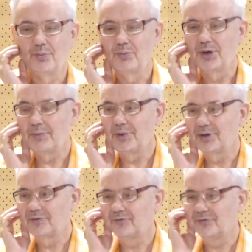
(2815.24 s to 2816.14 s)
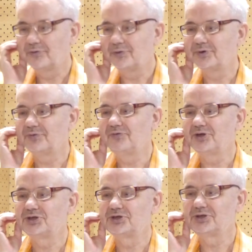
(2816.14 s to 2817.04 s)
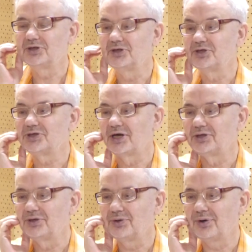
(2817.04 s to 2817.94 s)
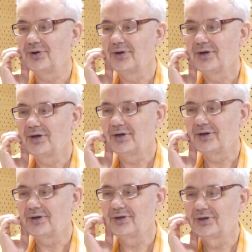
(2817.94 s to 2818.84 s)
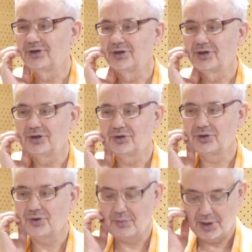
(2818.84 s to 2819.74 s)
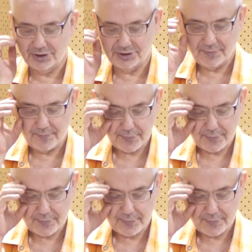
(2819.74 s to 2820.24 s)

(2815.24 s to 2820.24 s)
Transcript: baby, which is still inside in your in your mother.